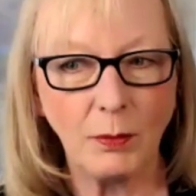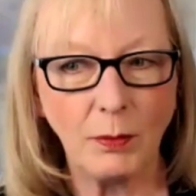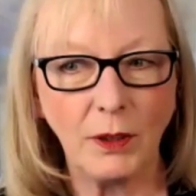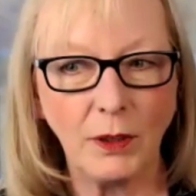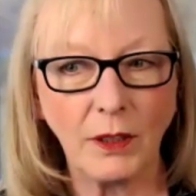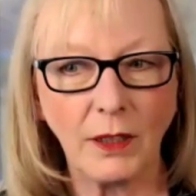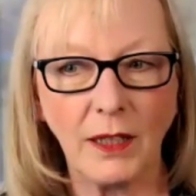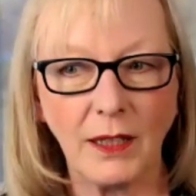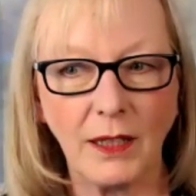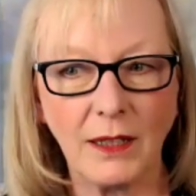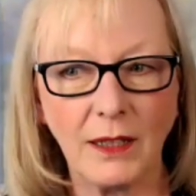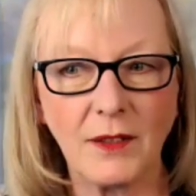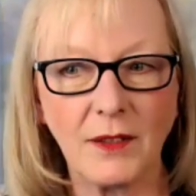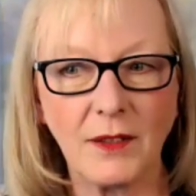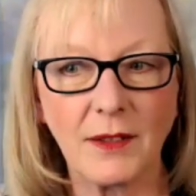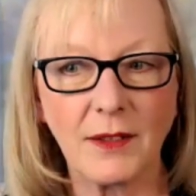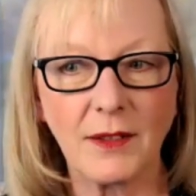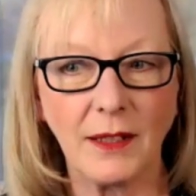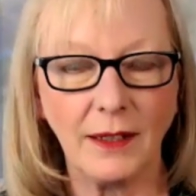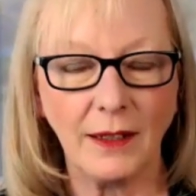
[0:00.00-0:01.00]
of the book
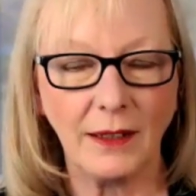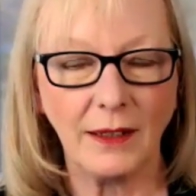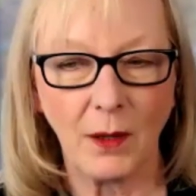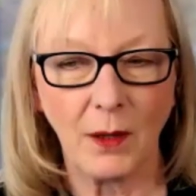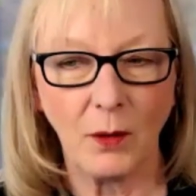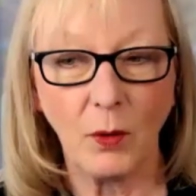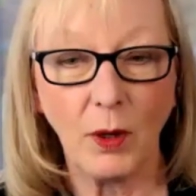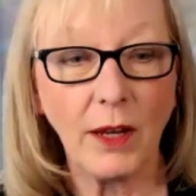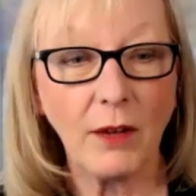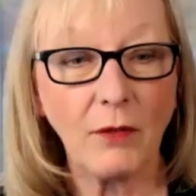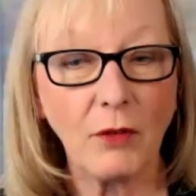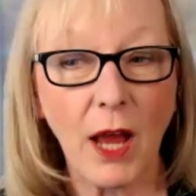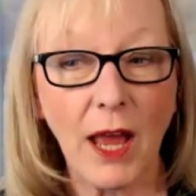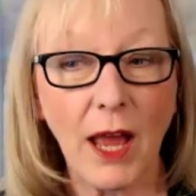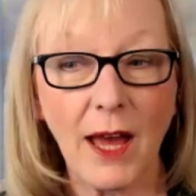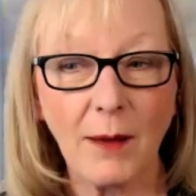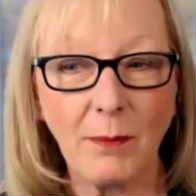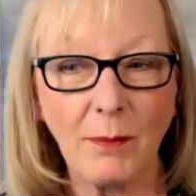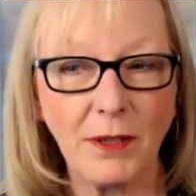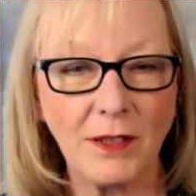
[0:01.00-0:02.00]
is Whatever
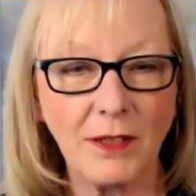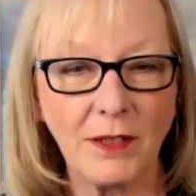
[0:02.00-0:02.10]
Happened